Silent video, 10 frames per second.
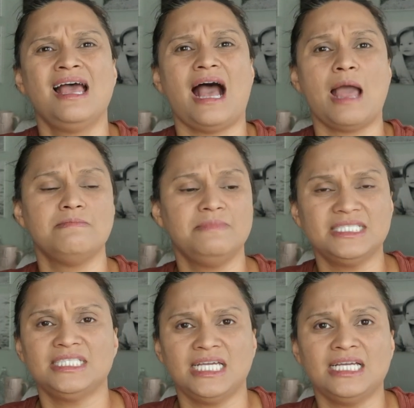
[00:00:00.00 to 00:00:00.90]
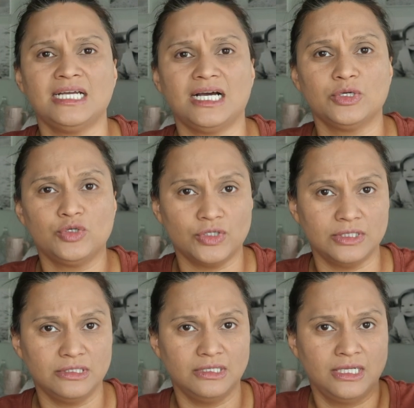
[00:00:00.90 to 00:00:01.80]
I'm missing a
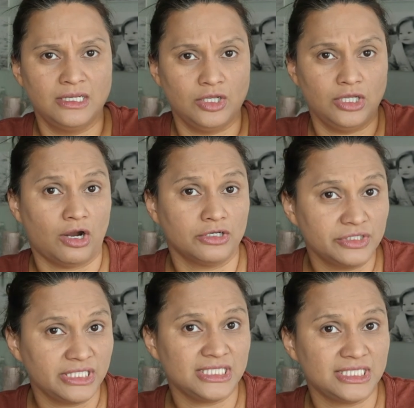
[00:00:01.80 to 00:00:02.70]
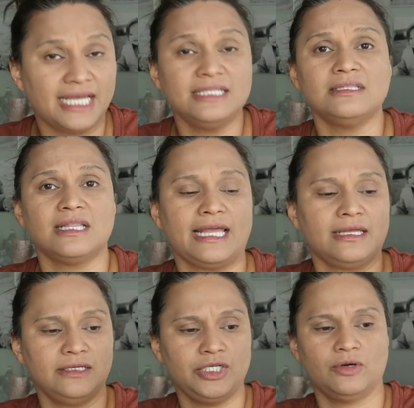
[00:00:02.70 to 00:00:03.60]
good laundry scent, like
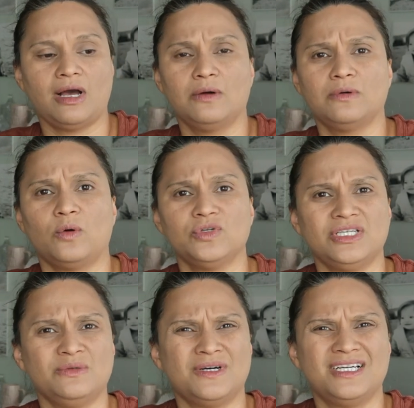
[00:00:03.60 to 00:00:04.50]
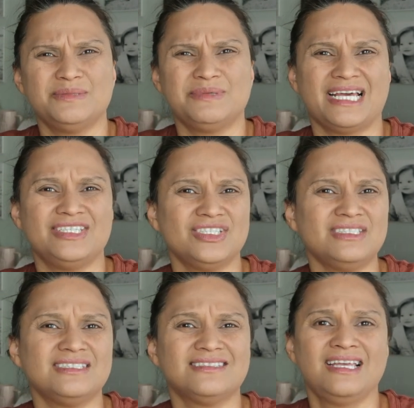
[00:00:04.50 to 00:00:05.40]
you know how Ocean was, but I
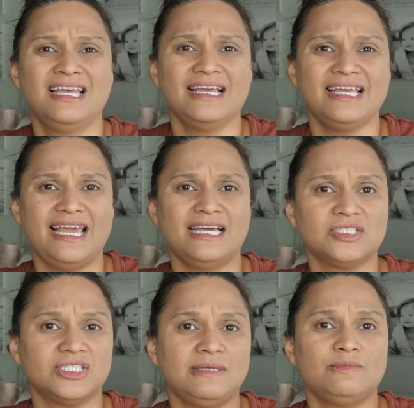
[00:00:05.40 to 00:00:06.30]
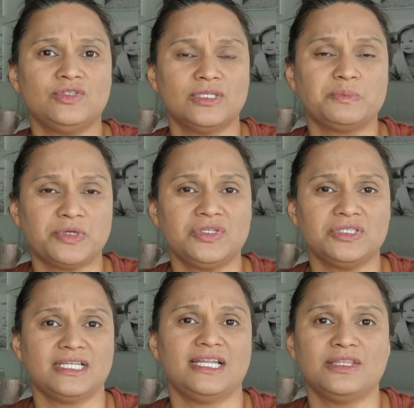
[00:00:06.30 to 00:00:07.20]
just can't seem to just
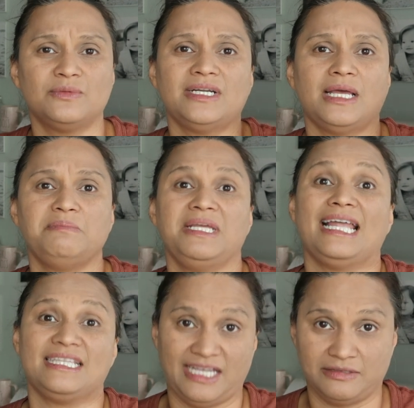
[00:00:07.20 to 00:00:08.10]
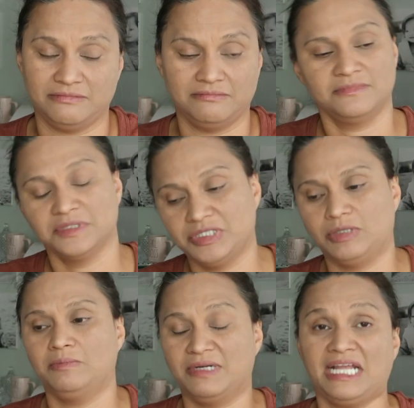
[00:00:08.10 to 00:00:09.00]
purchase another one and be let down. So,
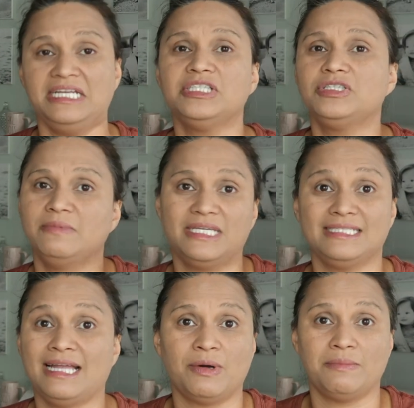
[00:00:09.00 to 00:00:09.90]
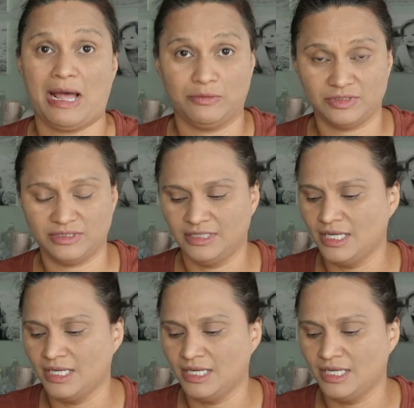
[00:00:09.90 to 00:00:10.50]
but I need to because now I'm out.